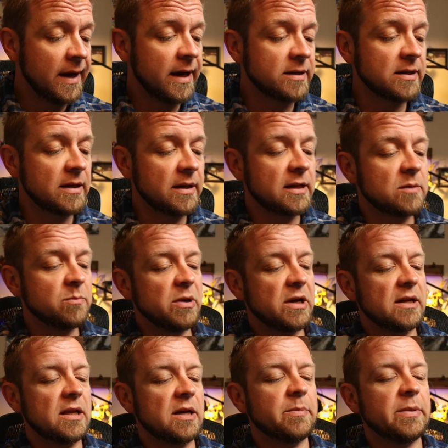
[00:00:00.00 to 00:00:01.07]
That's it. Let's
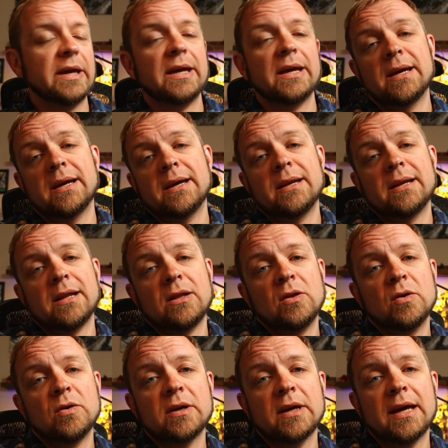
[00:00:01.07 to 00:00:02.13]
buckle up and
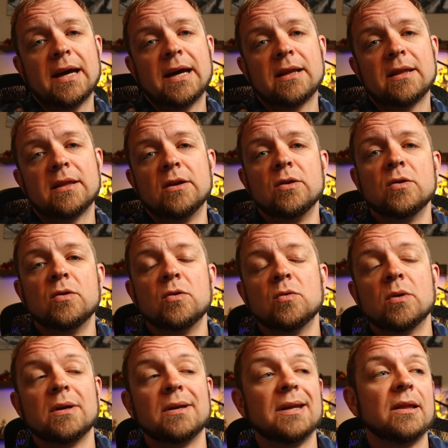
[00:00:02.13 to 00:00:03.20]
look at the
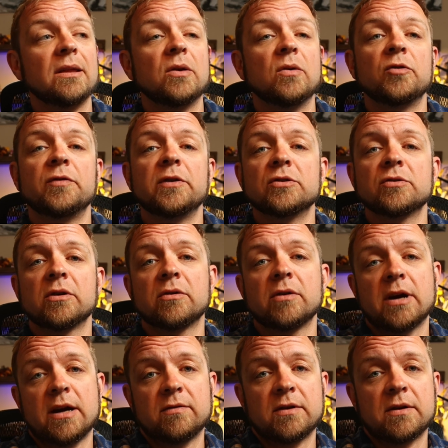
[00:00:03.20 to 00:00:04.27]
new Daily Notes feature in
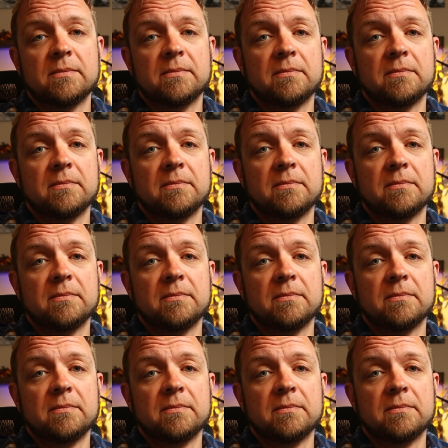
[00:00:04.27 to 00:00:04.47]
craft.